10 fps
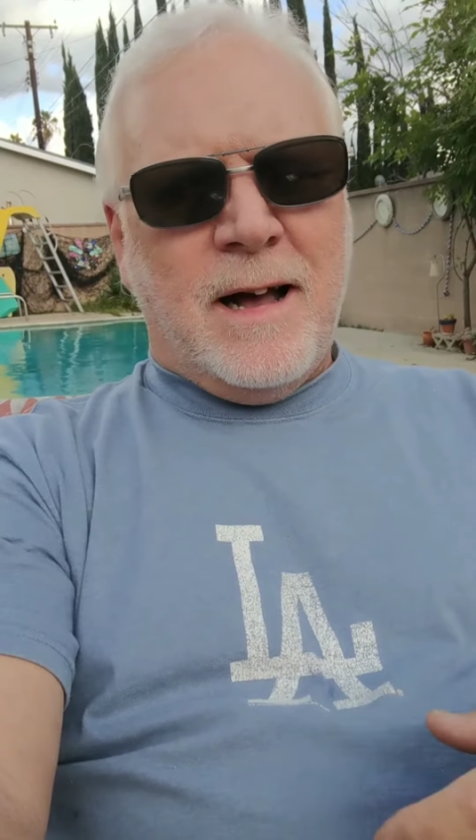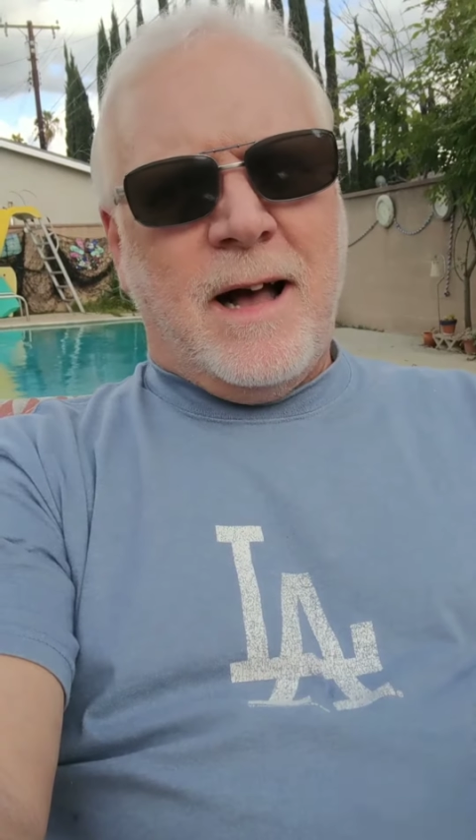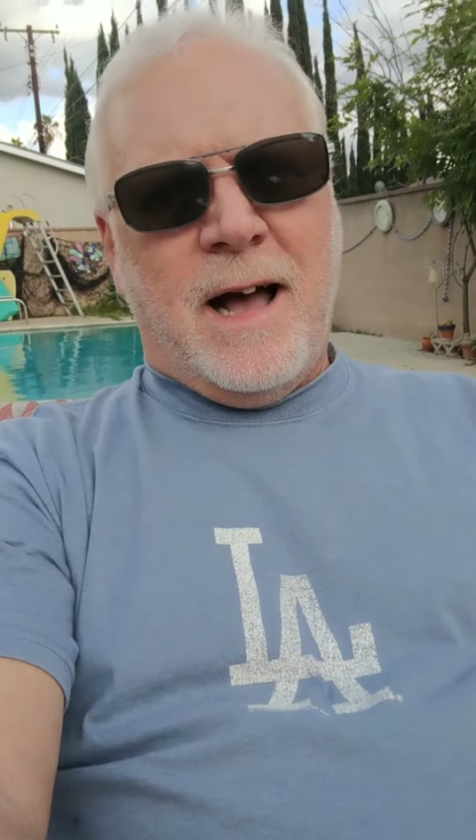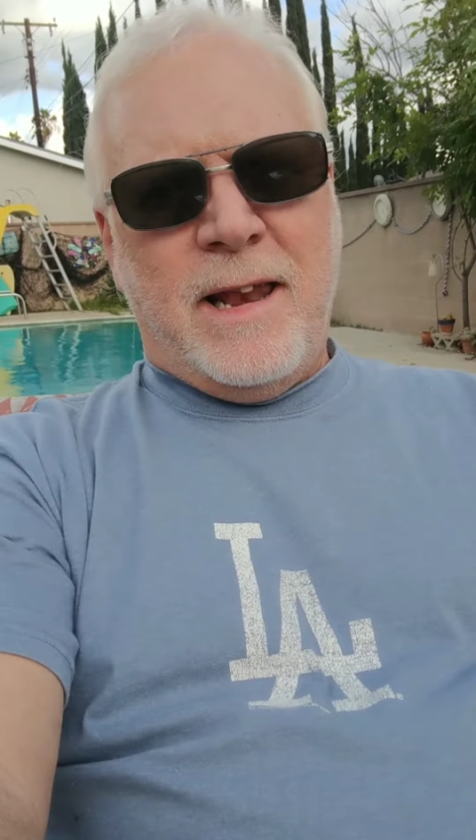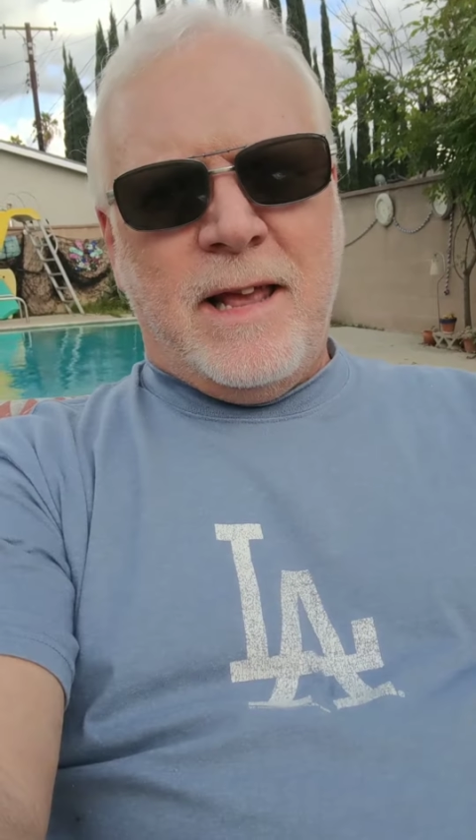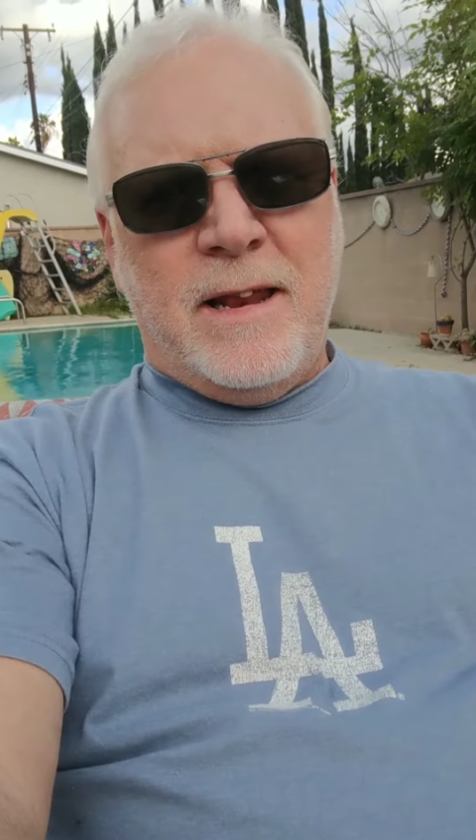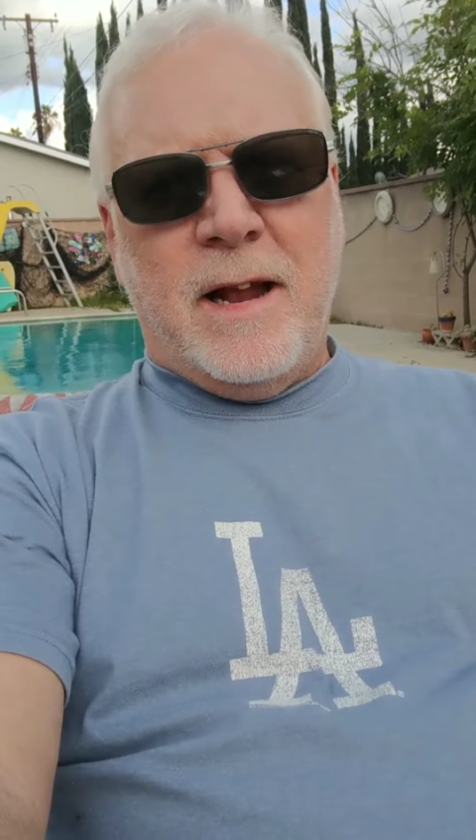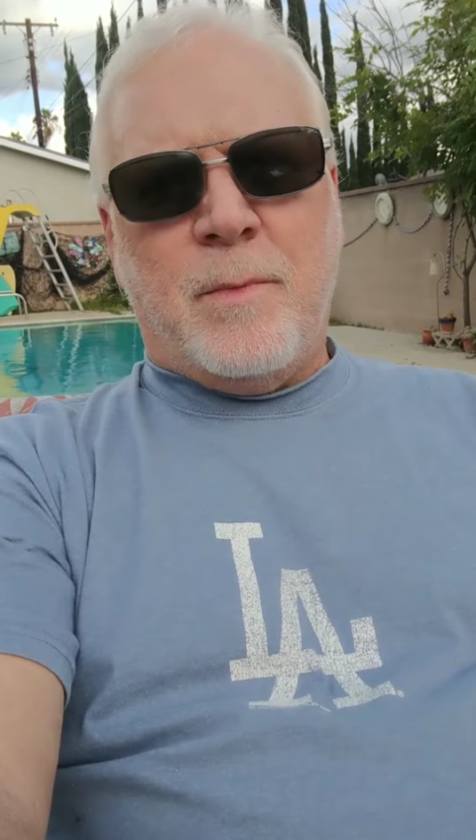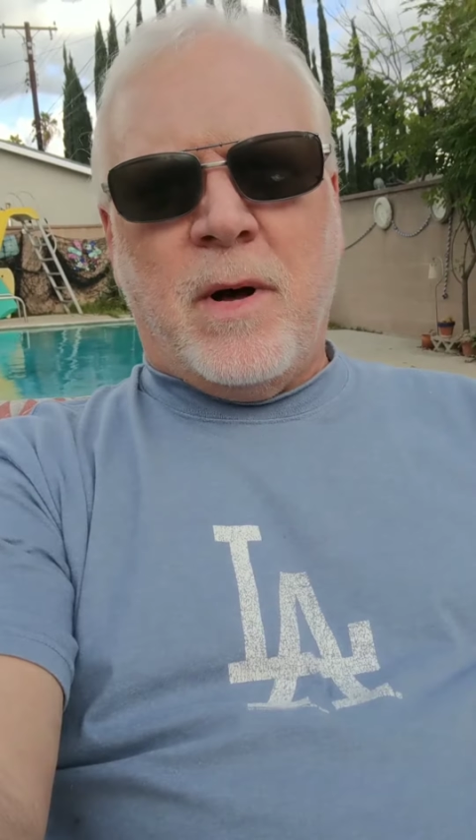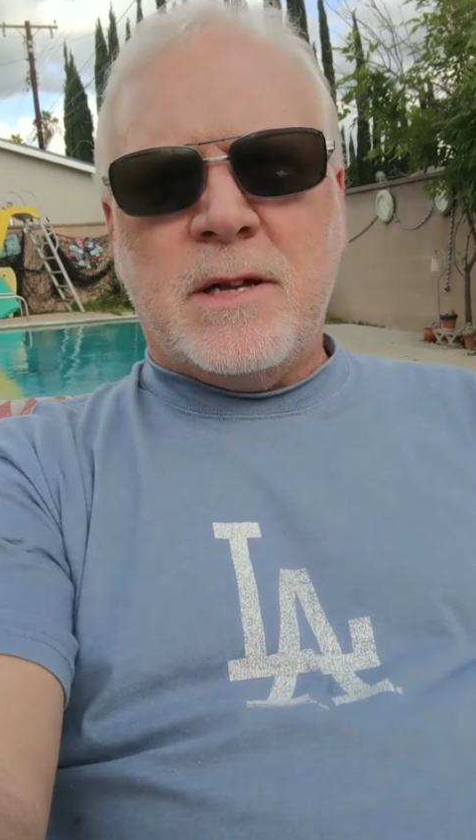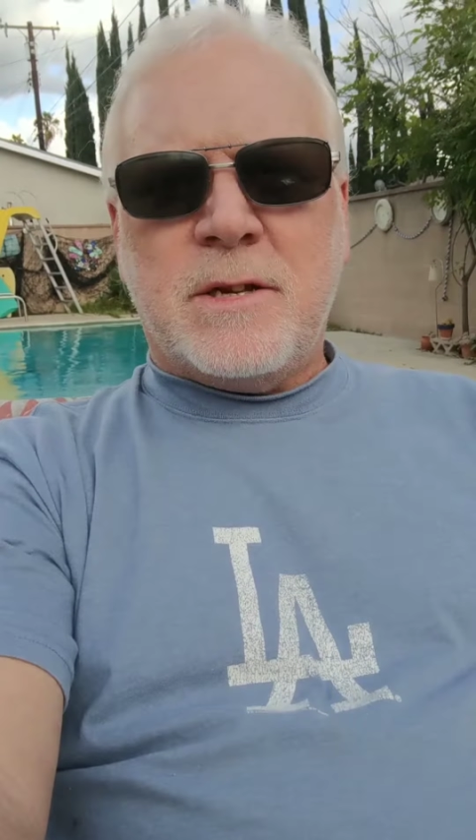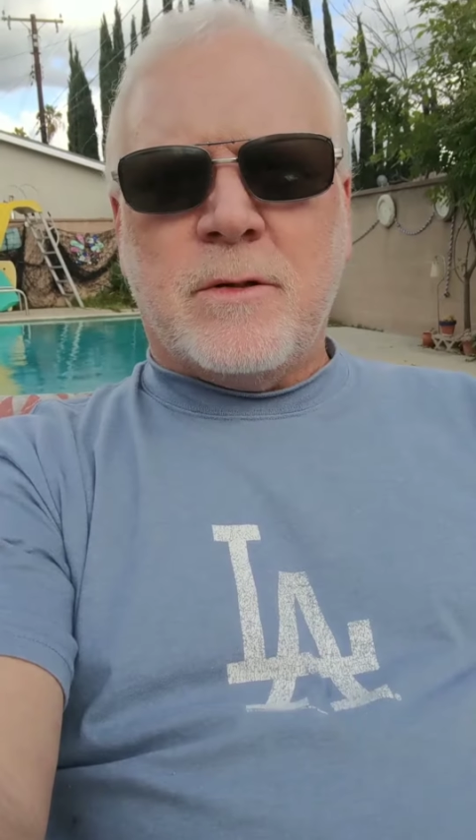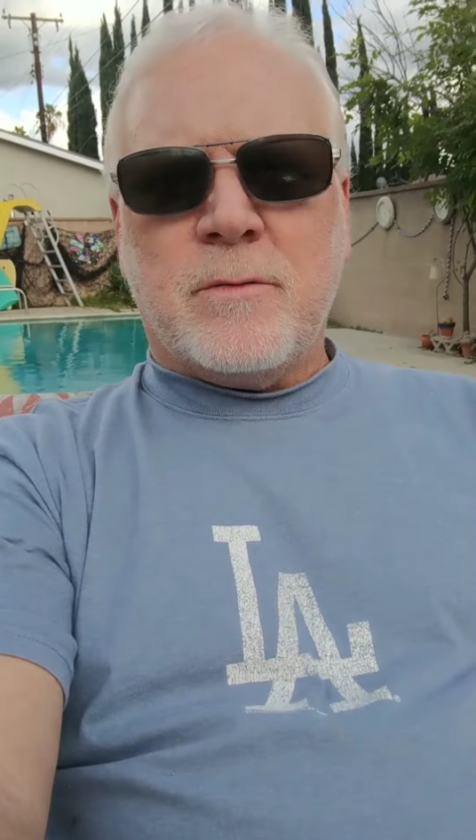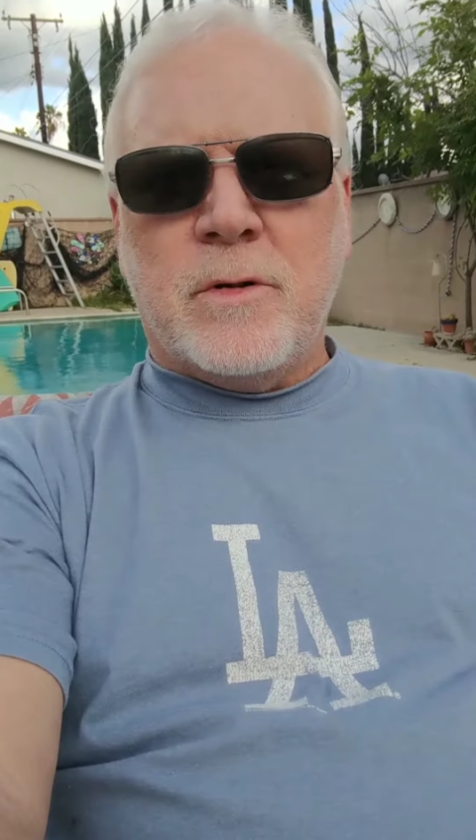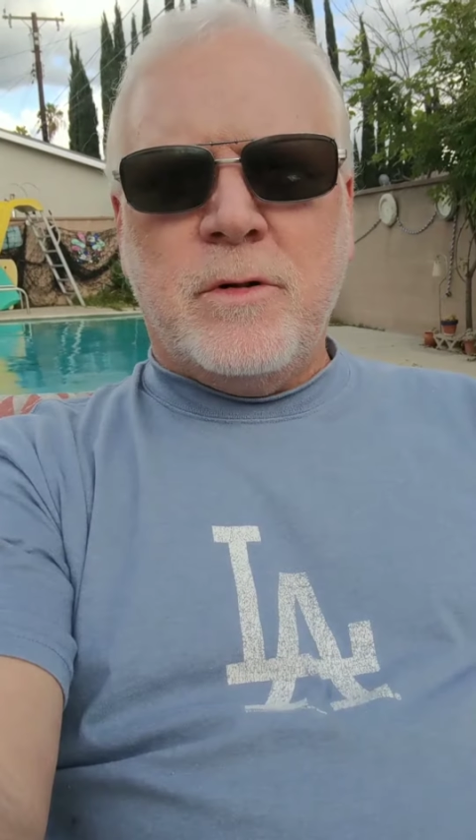I'd hit it up onto the
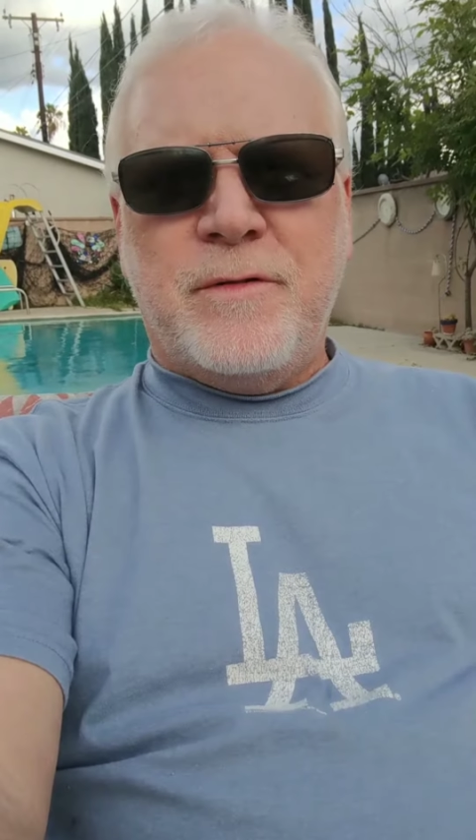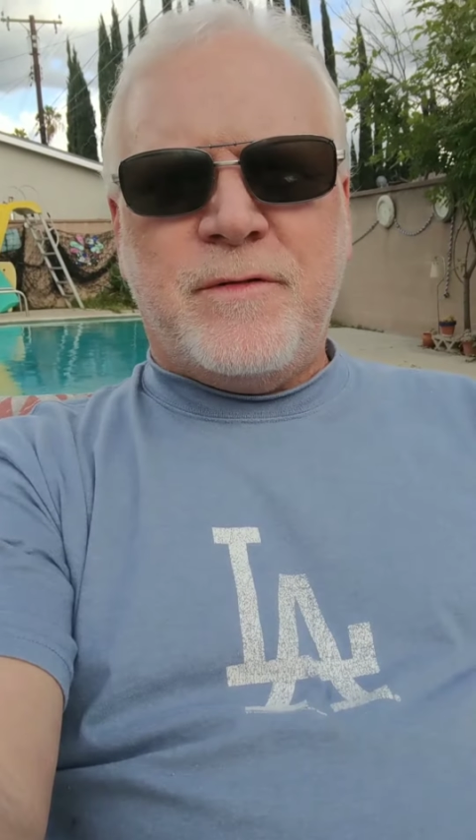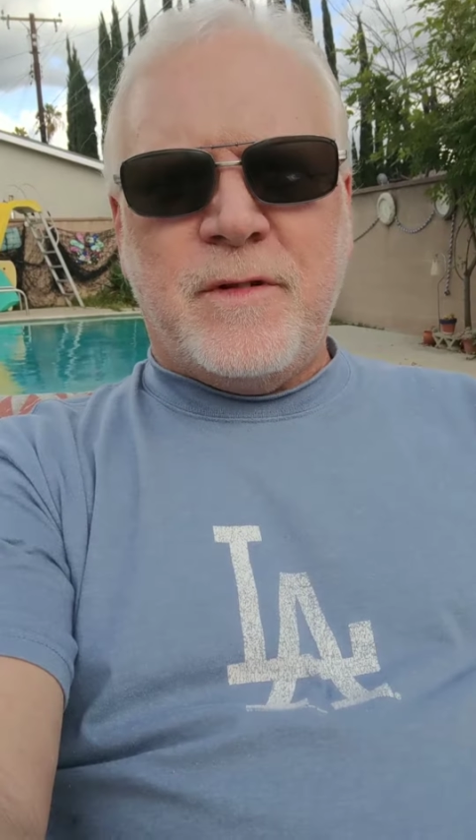roof,